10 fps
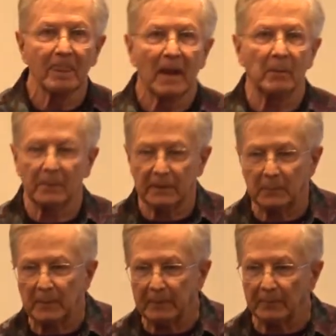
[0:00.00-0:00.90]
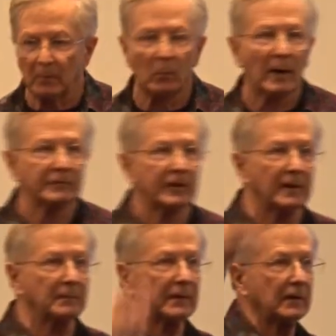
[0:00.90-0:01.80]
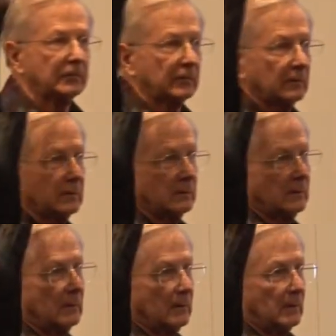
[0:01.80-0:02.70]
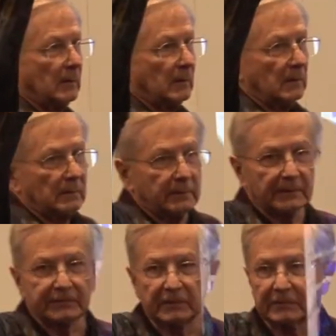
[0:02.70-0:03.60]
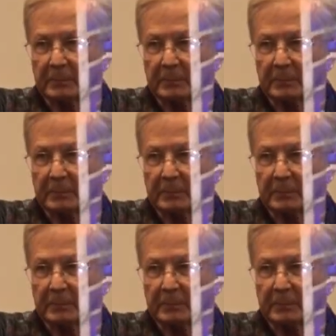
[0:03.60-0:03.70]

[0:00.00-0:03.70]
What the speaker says: How many people watch Ham Nation? This has